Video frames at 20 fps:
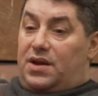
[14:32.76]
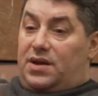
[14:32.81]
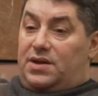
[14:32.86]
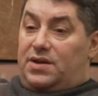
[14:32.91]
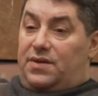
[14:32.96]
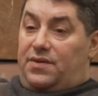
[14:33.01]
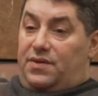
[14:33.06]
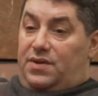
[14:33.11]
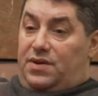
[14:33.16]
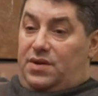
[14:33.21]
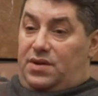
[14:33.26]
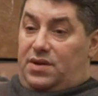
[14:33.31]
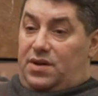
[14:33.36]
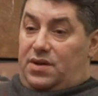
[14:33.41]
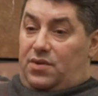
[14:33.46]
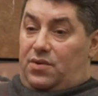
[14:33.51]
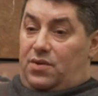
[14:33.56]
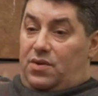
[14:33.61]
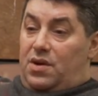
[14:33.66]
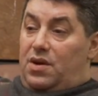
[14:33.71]

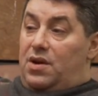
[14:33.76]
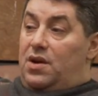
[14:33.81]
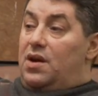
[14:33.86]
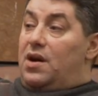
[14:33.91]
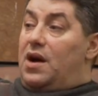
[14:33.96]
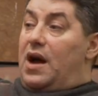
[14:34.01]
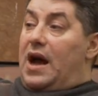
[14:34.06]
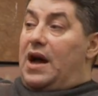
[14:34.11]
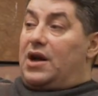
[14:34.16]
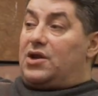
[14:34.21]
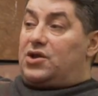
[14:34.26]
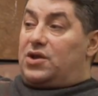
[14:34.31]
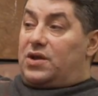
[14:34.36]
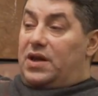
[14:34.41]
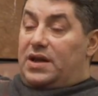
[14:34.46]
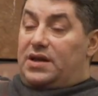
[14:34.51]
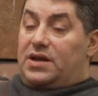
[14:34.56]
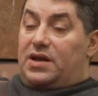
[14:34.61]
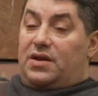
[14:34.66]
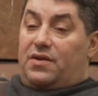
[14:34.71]
Moreover, training
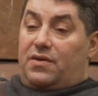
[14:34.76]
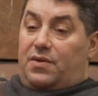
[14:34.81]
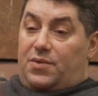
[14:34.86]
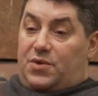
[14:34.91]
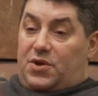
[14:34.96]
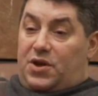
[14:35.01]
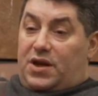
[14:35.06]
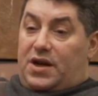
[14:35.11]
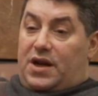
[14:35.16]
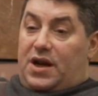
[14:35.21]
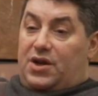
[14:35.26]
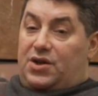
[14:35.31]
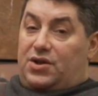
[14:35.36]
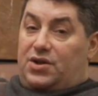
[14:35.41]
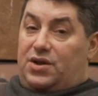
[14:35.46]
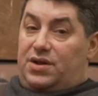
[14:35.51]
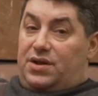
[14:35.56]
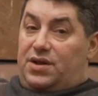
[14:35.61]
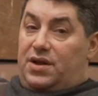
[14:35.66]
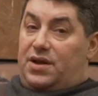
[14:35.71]
requires 3 or
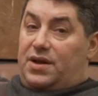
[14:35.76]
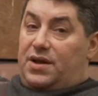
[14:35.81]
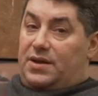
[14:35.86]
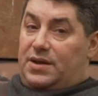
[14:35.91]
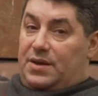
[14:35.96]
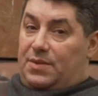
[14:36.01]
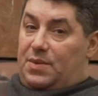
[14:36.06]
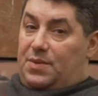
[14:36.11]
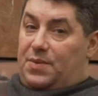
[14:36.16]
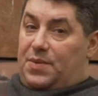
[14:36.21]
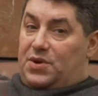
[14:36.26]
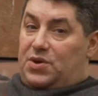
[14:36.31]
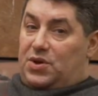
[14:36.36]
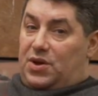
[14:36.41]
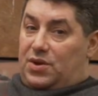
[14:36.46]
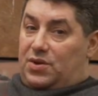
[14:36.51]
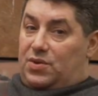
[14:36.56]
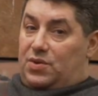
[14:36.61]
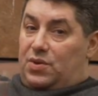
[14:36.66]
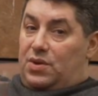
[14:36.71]
4 times
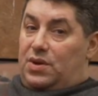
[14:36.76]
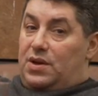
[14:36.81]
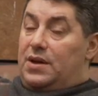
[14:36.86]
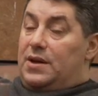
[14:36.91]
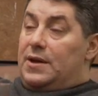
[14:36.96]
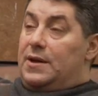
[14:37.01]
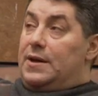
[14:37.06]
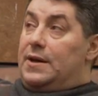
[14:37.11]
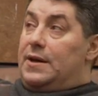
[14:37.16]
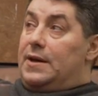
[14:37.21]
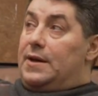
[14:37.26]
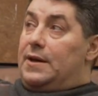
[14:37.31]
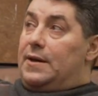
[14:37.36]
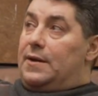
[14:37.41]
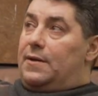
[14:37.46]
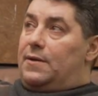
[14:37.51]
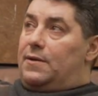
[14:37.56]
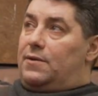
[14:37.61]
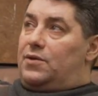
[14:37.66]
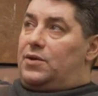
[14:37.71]
per week,
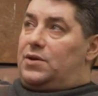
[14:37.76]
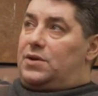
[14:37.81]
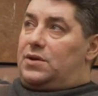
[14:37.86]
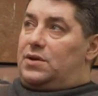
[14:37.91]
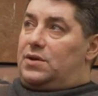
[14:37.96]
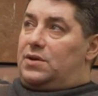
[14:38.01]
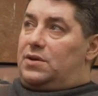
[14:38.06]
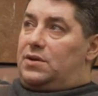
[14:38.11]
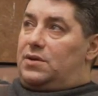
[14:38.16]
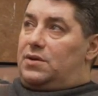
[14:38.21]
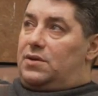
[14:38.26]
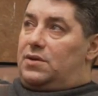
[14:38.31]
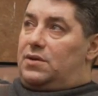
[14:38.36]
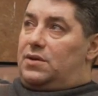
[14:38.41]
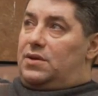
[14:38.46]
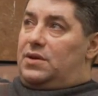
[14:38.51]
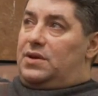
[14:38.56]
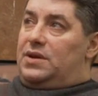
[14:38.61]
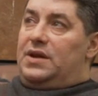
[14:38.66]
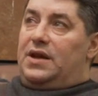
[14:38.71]

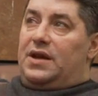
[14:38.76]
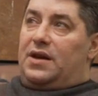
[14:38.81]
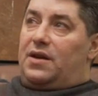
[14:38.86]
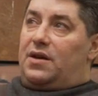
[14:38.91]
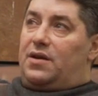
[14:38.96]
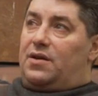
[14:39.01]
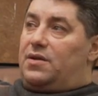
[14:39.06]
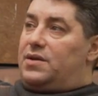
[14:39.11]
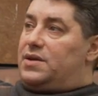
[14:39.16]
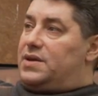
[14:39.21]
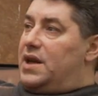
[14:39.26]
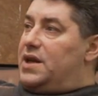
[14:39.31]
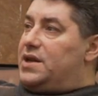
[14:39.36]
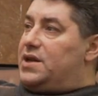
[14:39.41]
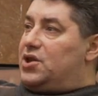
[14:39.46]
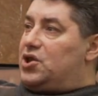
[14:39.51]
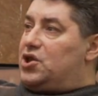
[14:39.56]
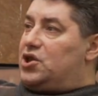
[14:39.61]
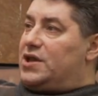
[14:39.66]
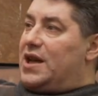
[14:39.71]
or even
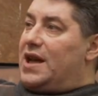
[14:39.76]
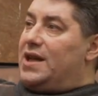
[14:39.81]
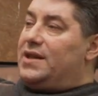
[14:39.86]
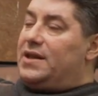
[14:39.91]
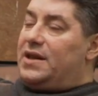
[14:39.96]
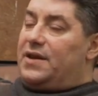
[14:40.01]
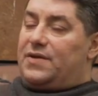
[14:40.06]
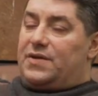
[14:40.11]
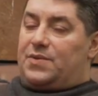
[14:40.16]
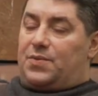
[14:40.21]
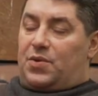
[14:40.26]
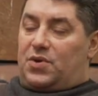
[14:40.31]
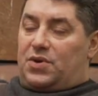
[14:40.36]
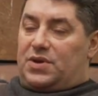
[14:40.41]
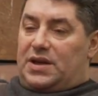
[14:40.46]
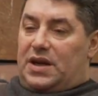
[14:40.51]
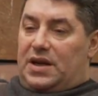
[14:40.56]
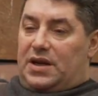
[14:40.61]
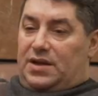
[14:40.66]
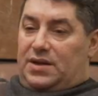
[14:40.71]
every single
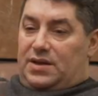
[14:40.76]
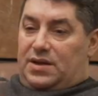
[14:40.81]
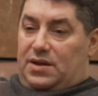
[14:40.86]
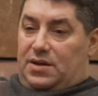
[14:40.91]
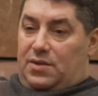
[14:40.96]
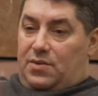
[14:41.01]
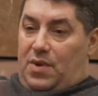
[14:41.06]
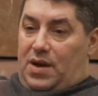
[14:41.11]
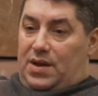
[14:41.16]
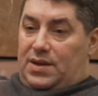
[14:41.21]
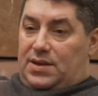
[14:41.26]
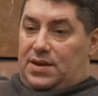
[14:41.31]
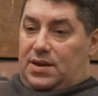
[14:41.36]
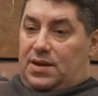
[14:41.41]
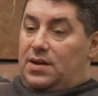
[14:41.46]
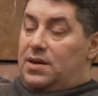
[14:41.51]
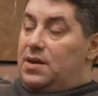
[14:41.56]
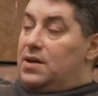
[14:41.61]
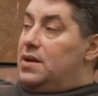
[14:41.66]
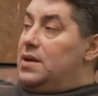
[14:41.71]
day,
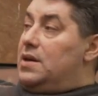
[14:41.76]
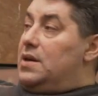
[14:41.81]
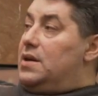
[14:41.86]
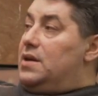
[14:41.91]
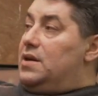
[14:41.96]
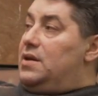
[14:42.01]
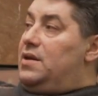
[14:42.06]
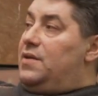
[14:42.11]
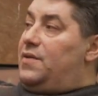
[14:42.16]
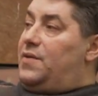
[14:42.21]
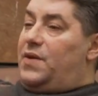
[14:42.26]
several